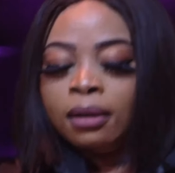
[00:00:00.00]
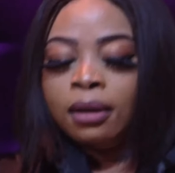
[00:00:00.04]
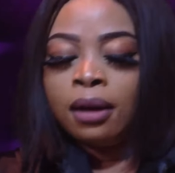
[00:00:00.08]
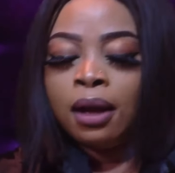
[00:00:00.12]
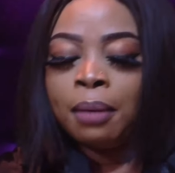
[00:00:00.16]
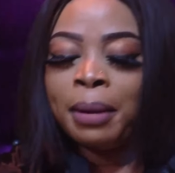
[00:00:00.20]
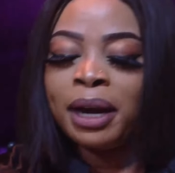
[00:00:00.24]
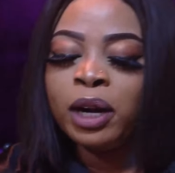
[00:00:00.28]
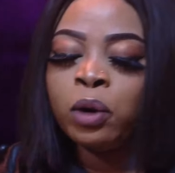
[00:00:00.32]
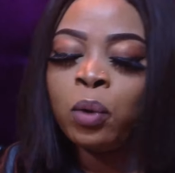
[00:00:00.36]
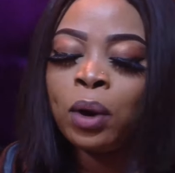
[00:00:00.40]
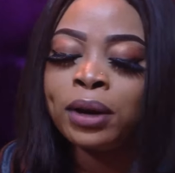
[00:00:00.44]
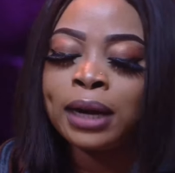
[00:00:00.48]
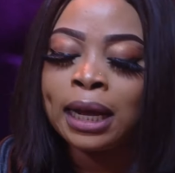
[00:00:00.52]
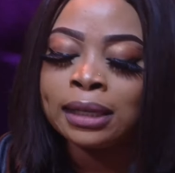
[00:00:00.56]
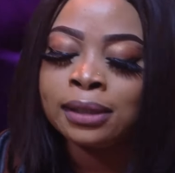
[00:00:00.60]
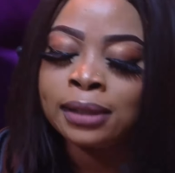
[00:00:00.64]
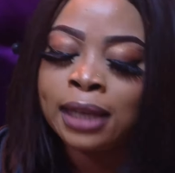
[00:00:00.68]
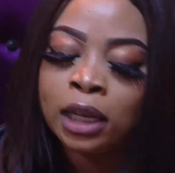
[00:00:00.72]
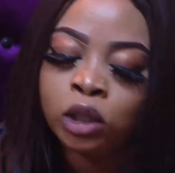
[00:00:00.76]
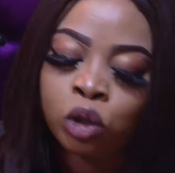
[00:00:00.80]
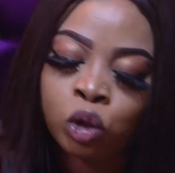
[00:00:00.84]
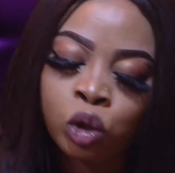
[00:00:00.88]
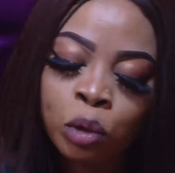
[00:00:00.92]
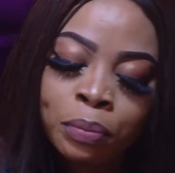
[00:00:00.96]
Am I the one that
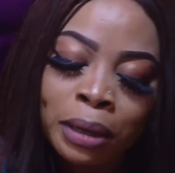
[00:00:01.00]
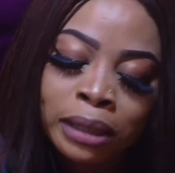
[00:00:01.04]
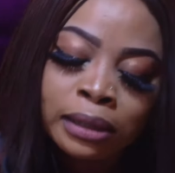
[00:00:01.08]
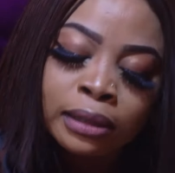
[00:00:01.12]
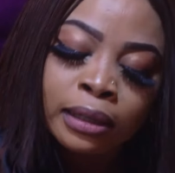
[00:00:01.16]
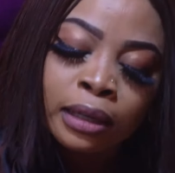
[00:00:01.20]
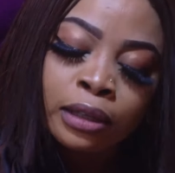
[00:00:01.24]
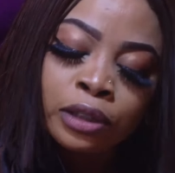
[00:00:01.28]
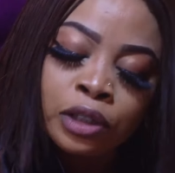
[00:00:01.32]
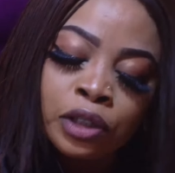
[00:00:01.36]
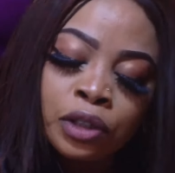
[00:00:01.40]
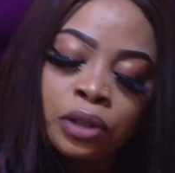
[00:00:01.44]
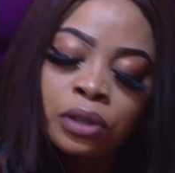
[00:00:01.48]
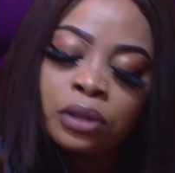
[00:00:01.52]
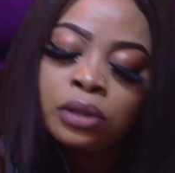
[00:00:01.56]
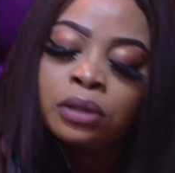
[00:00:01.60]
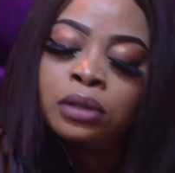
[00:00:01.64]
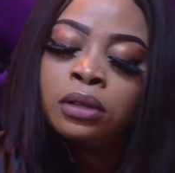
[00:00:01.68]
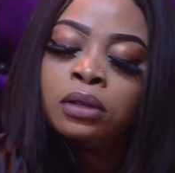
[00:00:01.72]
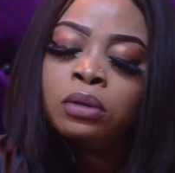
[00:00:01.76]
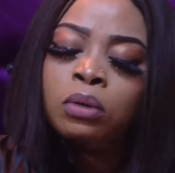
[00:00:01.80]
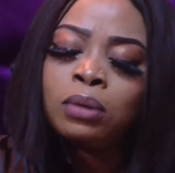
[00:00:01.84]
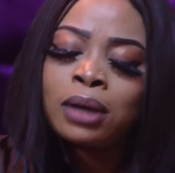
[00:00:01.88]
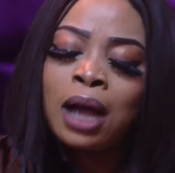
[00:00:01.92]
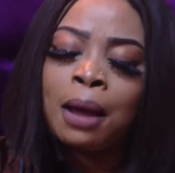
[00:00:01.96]
sent you message?
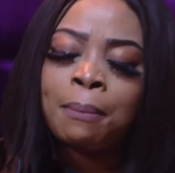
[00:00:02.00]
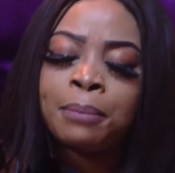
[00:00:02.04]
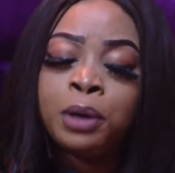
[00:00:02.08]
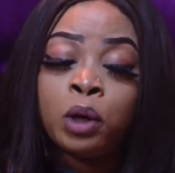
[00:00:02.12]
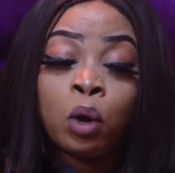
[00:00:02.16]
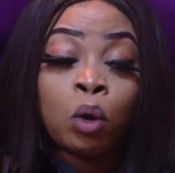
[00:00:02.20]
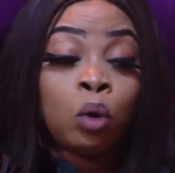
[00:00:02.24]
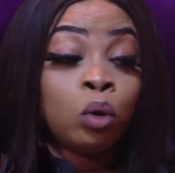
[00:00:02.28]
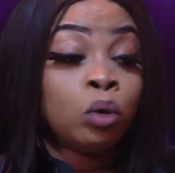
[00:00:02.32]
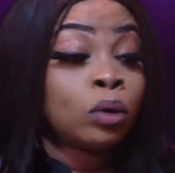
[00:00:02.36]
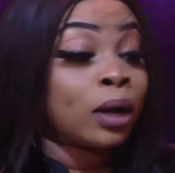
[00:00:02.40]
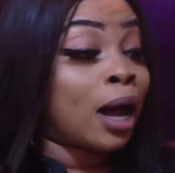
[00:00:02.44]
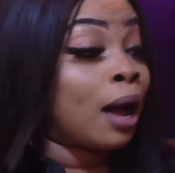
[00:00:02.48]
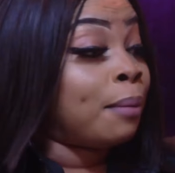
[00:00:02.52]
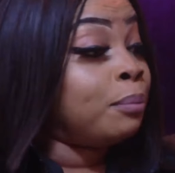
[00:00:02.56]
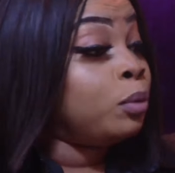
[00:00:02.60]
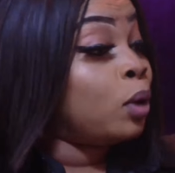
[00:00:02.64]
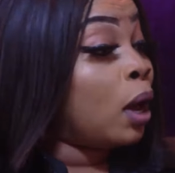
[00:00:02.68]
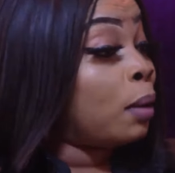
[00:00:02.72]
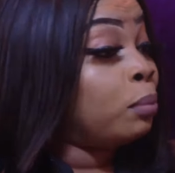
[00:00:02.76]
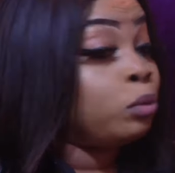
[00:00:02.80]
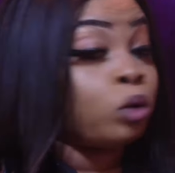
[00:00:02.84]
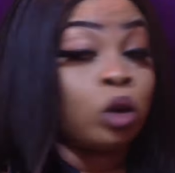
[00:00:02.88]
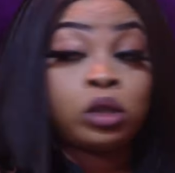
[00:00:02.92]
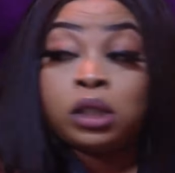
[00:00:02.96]
Look at me, oh, look at me,
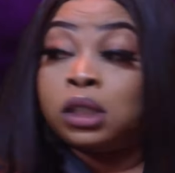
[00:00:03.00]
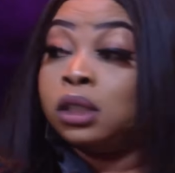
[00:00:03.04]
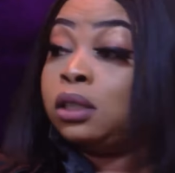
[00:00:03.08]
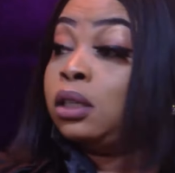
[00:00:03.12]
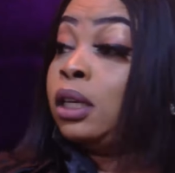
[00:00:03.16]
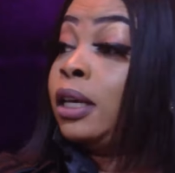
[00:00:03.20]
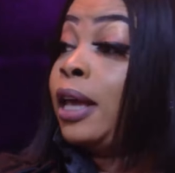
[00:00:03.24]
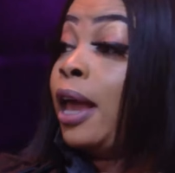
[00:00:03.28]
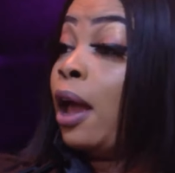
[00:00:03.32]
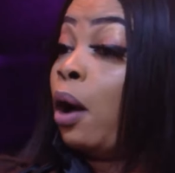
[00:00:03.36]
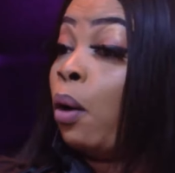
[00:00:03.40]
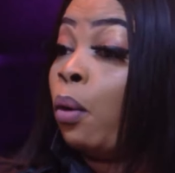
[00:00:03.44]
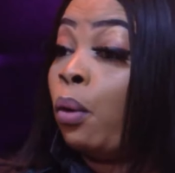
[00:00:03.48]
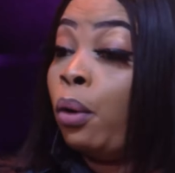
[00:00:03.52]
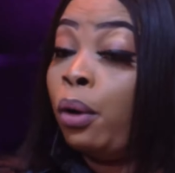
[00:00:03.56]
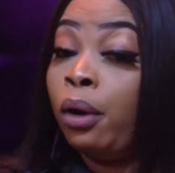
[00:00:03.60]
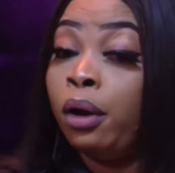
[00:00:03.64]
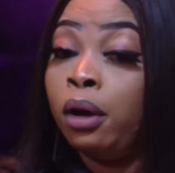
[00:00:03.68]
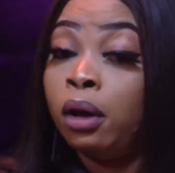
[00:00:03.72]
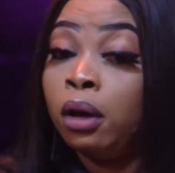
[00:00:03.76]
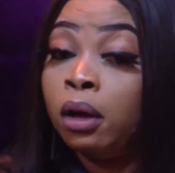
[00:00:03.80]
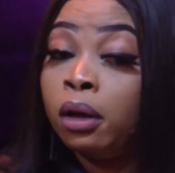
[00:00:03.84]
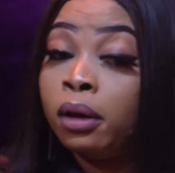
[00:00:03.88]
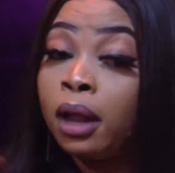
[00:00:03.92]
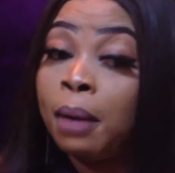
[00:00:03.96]
I'm just here. Oh.
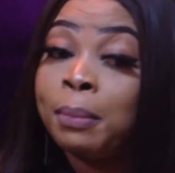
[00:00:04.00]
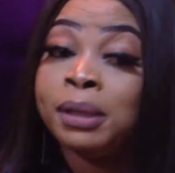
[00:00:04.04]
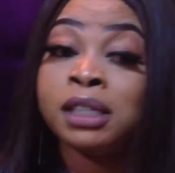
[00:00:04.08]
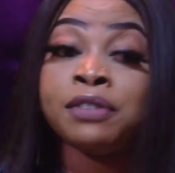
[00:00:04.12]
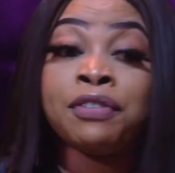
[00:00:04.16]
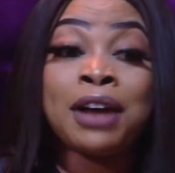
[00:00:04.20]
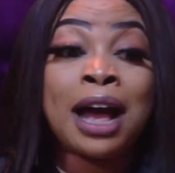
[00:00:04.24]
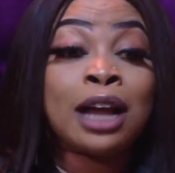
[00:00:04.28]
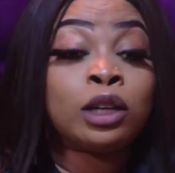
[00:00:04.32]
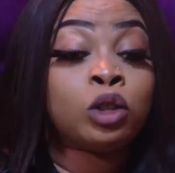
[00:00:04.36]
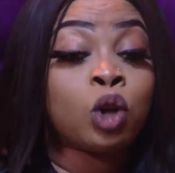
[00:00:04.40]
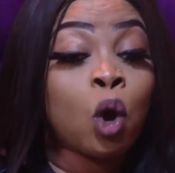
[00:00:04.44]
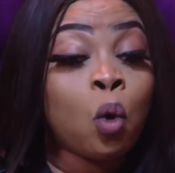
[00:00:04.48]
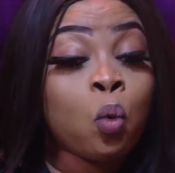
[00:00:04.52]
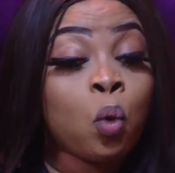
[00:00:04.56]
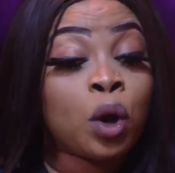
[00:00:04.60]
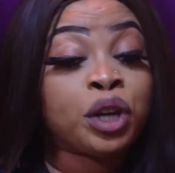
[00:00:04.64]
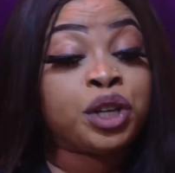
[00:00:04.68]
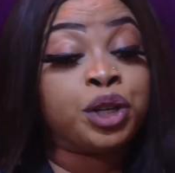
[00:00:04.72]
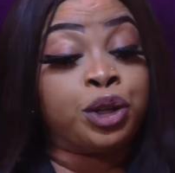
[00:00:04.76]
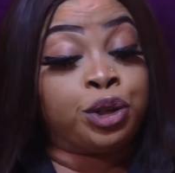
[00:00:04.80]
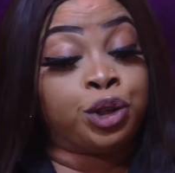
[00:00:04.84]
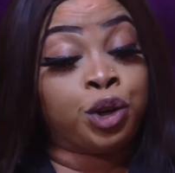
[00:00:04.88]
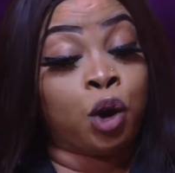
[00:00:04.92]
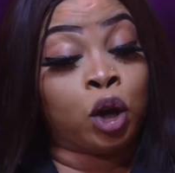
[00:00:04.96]
That means if I had done
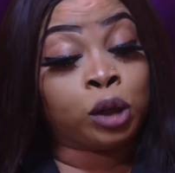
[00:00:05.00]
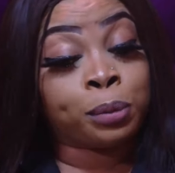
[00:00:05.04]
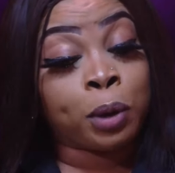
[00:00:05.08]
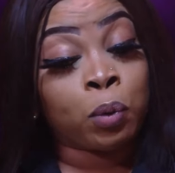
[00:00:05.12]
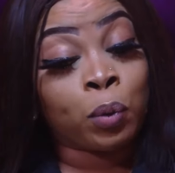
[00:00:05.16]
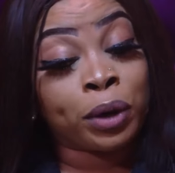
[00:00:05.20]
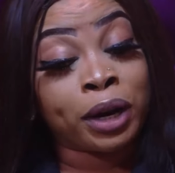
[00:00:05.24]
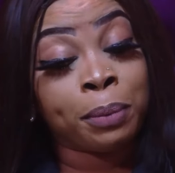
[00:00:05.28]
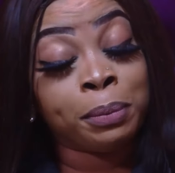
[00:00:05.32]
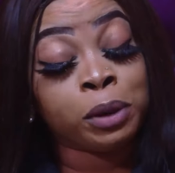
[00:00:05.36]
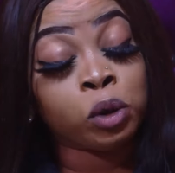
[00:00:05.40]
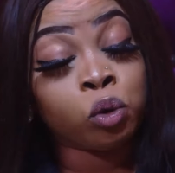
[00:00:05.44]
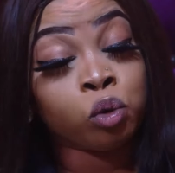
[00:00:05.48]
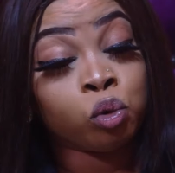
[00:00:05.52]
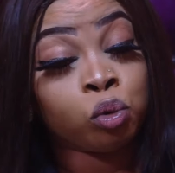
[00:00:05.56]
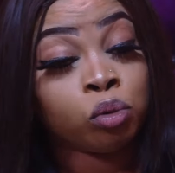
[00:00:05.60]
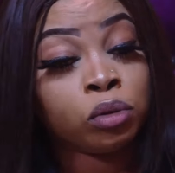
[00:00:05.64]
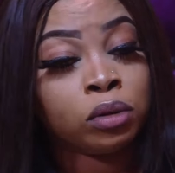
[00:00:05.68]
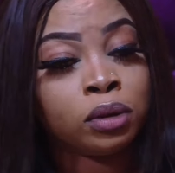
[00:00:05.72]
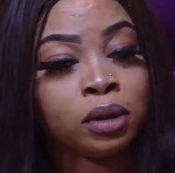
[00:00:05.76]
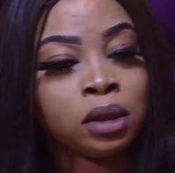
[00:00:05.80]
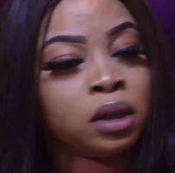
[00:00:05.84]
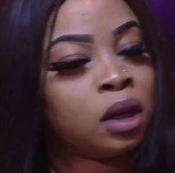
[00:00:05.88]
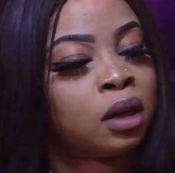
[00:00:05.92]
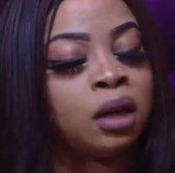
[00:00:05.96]
what the husband wanted me to do,
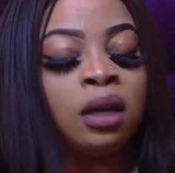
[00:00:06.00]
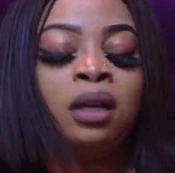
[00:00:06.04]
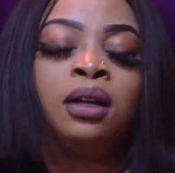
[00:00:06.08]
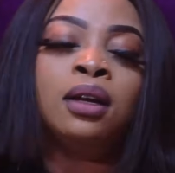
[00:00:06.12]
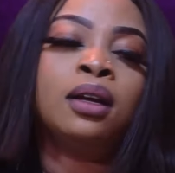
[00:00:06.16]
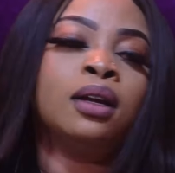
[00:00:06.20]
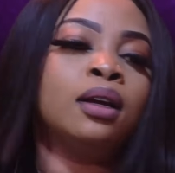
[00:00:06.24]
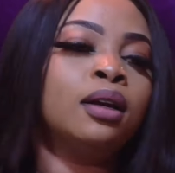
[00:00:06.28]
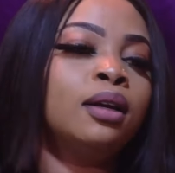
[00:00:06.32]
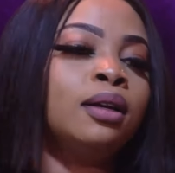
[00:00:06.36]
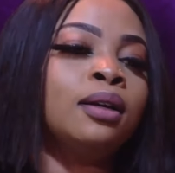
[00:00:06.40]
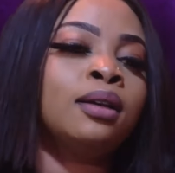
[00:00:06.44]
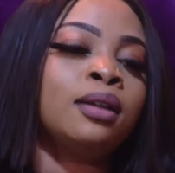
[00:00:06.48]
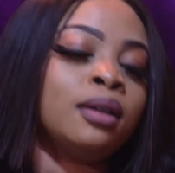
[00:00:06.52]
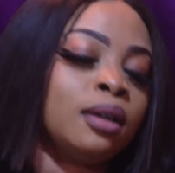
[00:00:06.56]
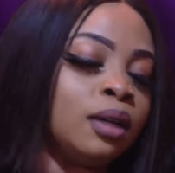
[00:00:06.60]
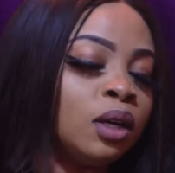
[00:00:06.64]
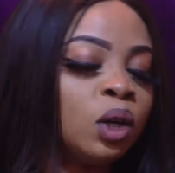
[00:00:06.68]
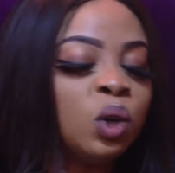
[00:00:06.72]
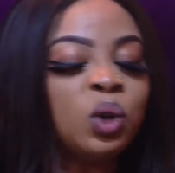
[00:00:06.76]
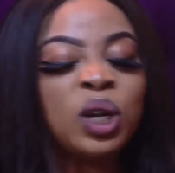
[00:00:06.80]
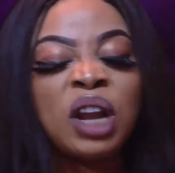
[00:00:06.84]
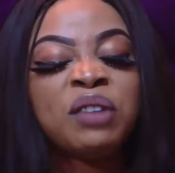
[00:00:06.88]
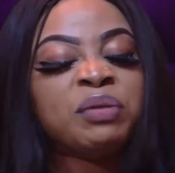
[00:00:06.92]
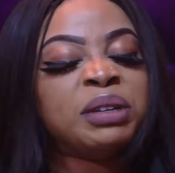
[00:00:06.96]

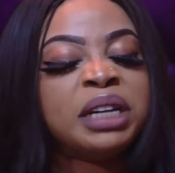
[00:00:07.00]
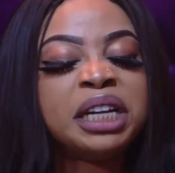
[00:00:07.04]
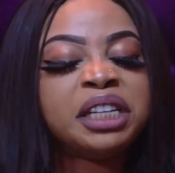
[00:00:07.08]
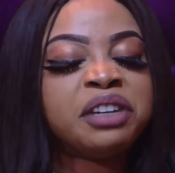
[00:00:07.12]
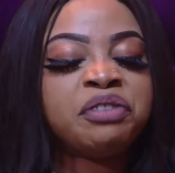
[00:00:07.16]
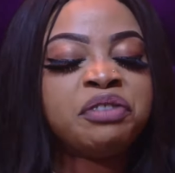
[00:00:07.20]
it would have been a